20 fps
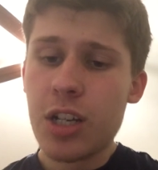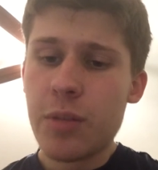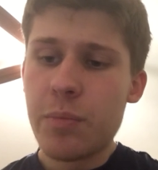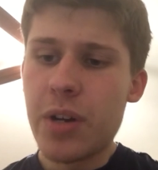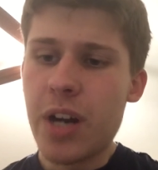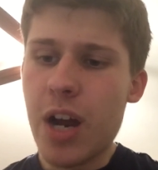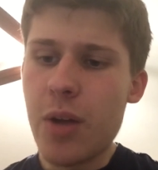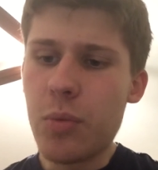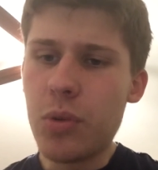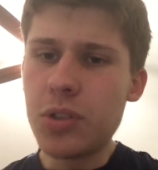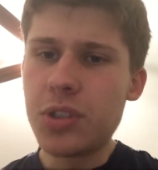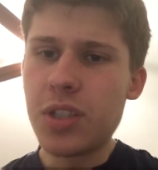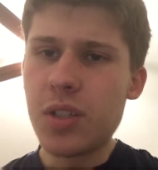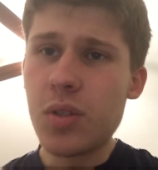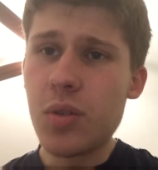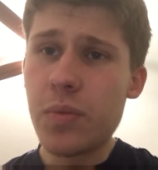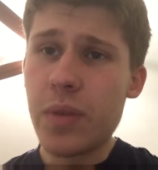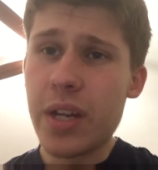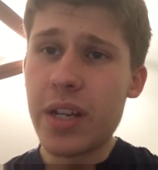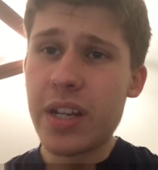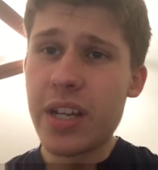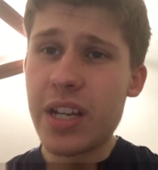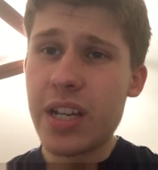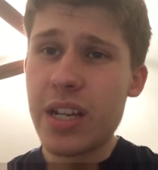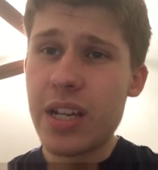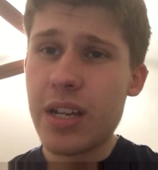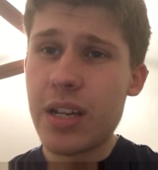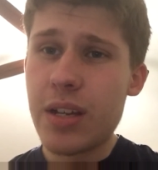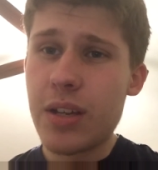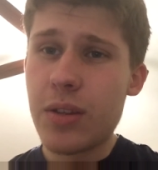But I will tell you that
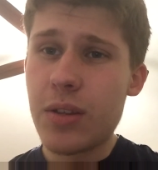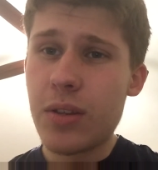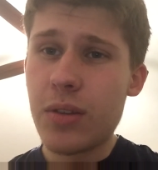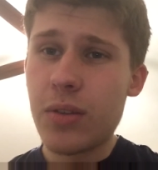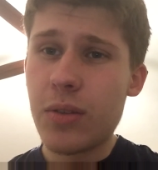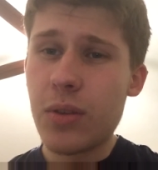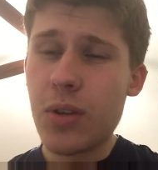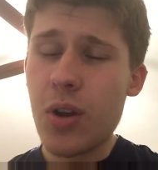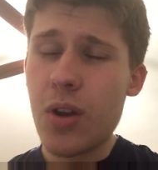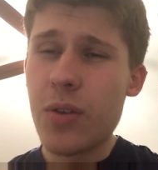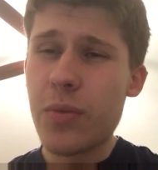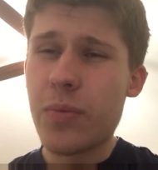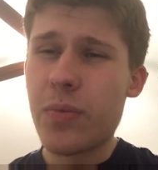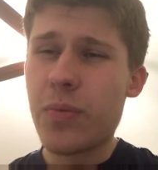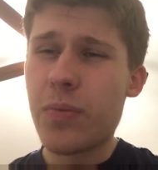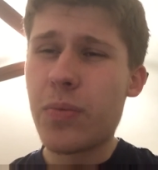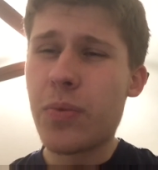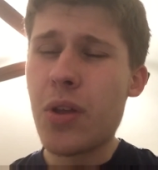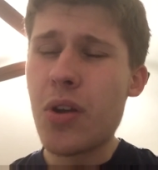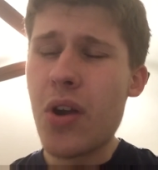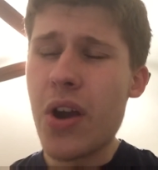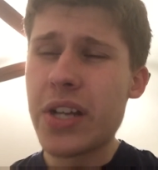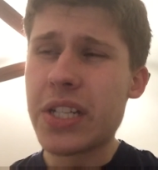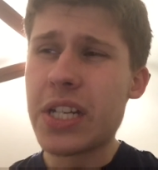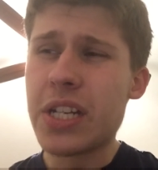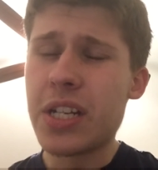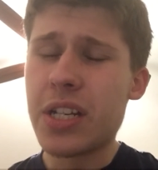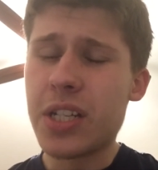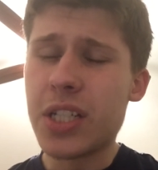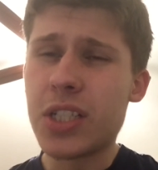their
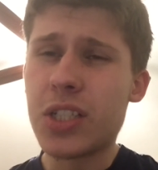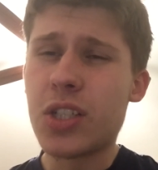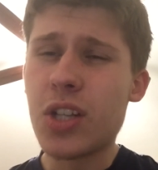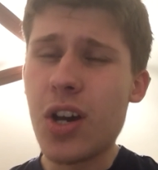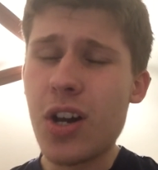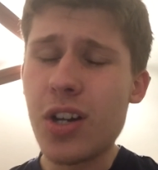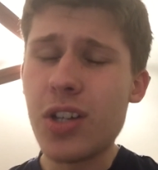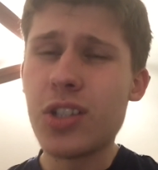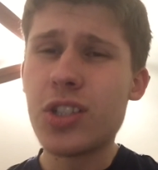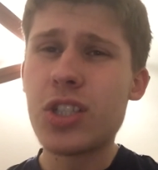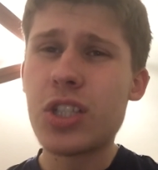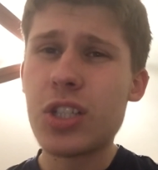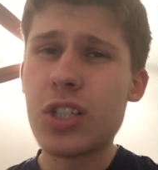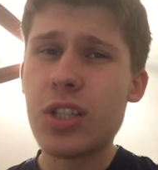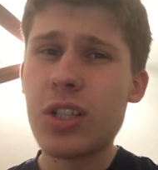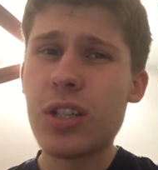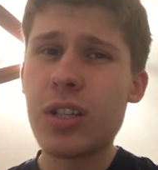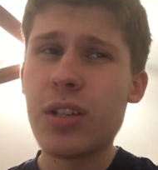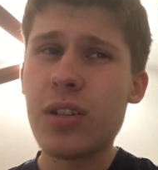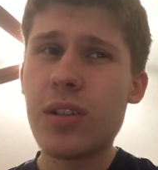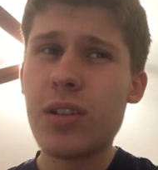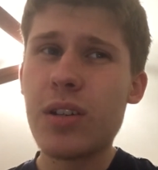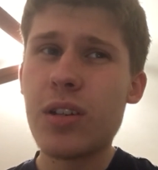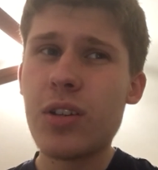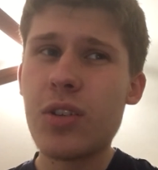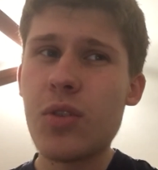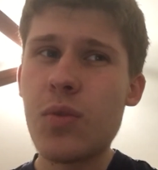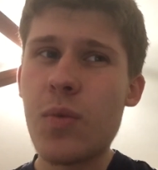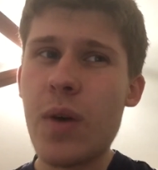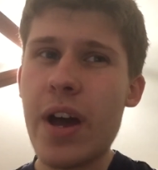identity does,
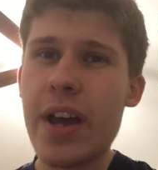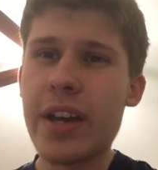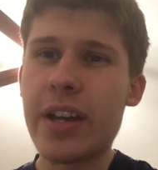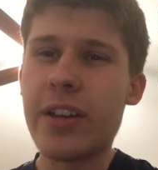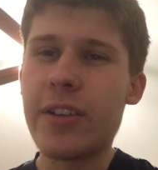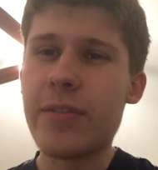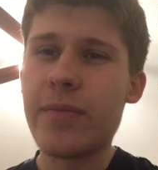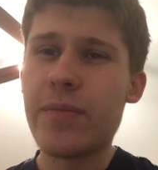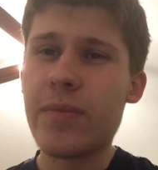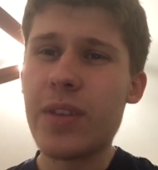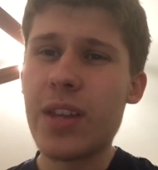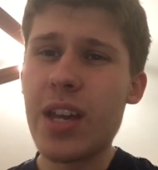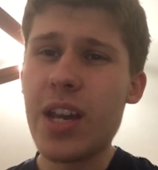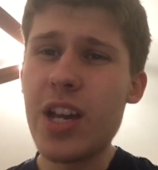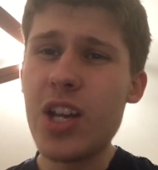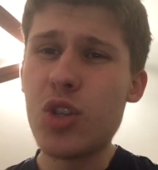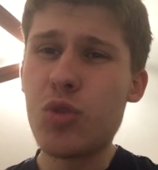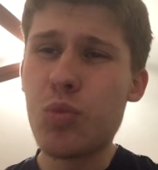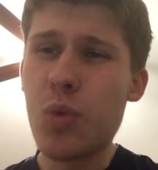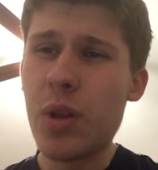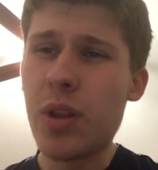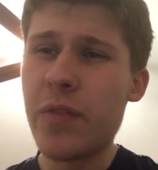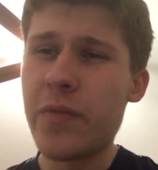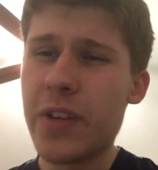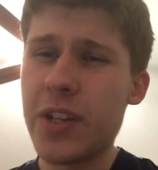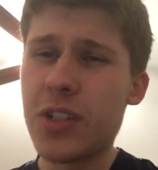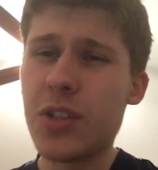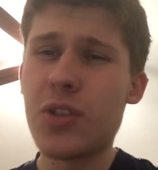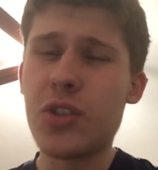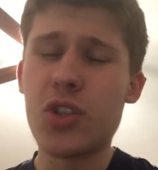like, is
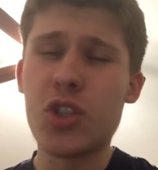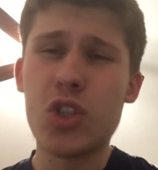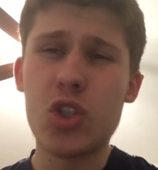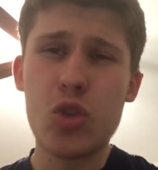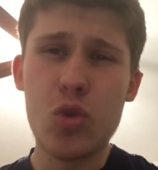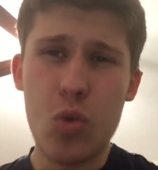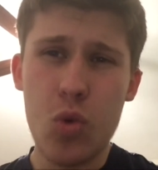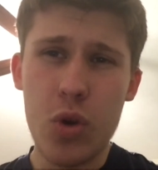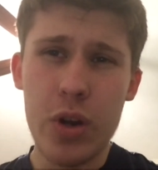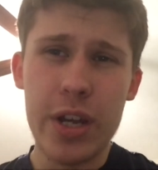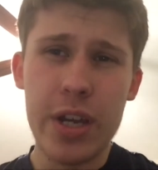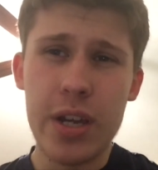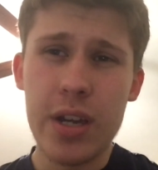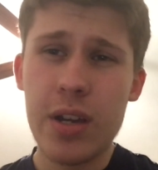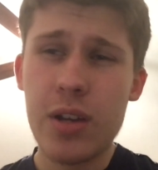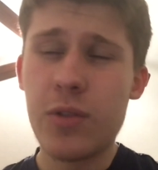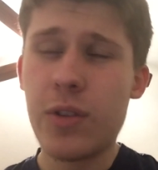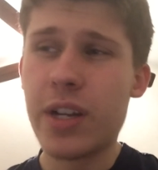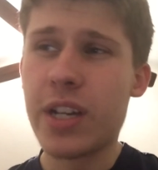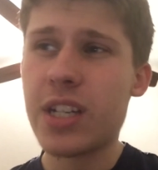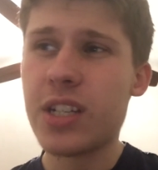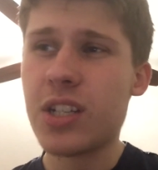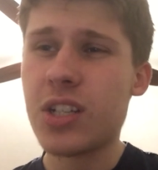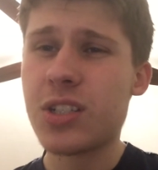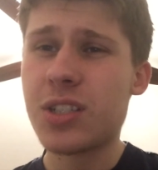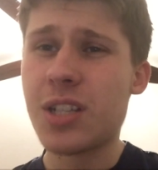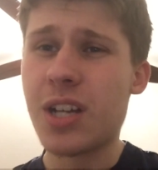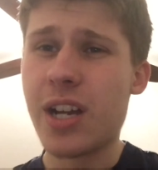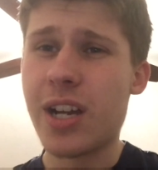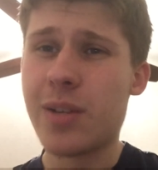relevant to this story. Like, it
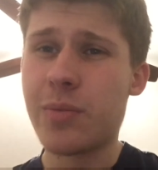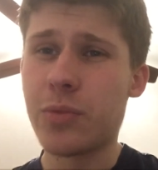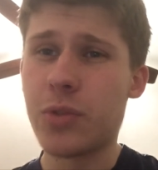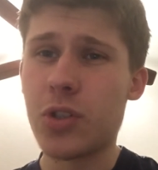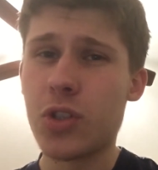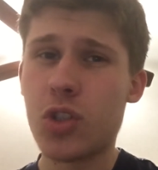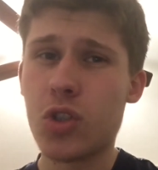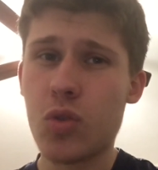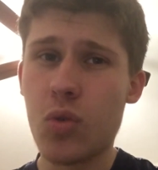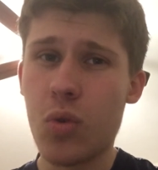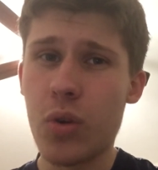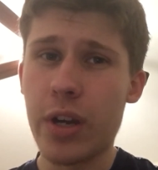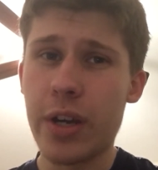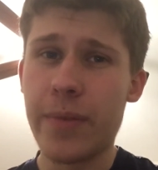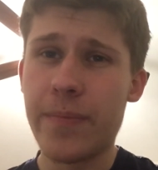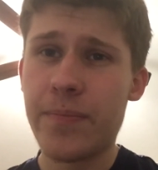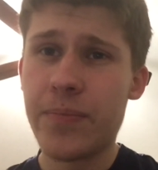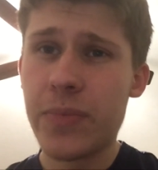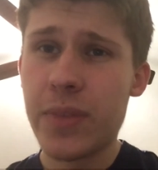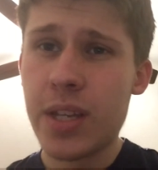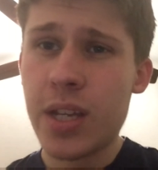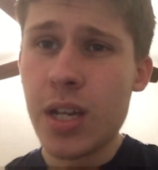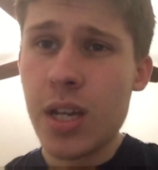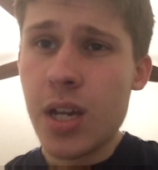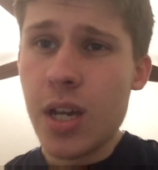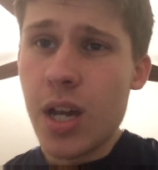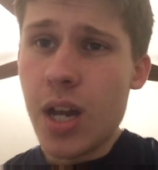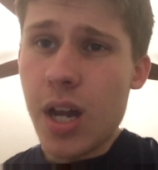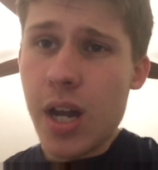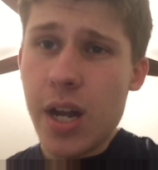does tie in with the story.
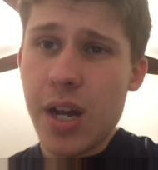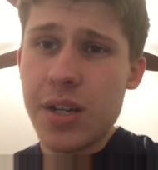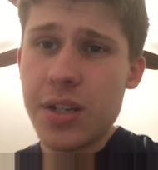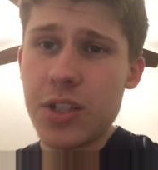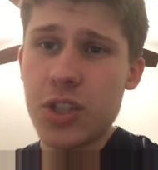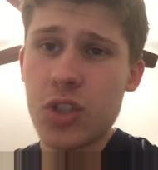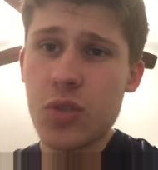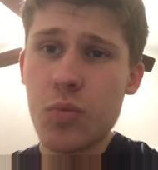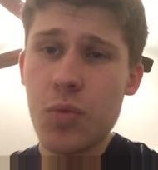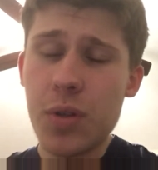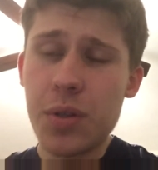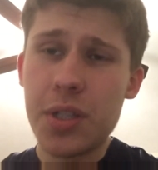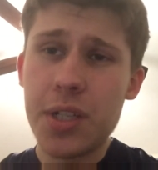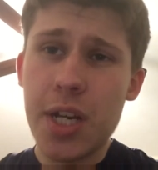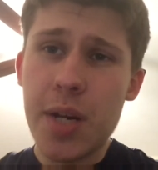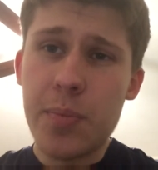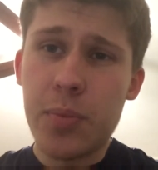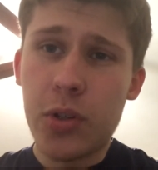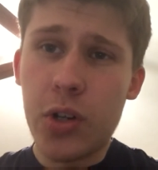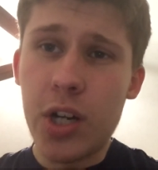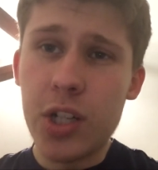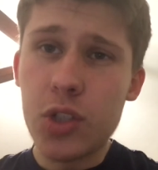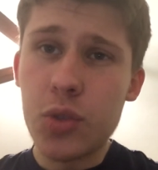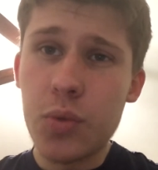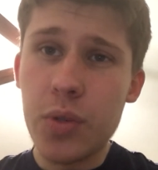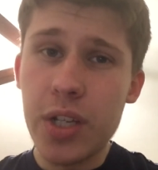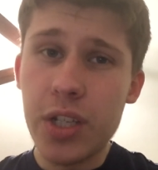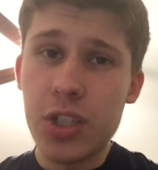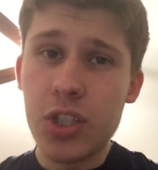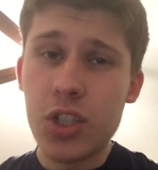And it's a really neat plot
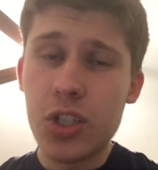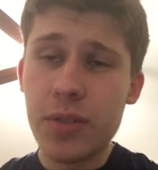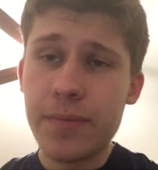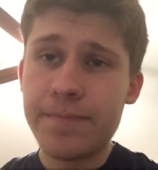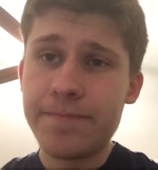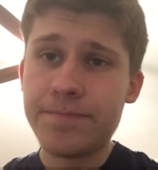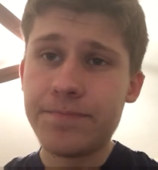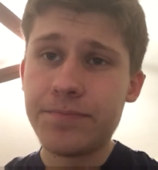twist.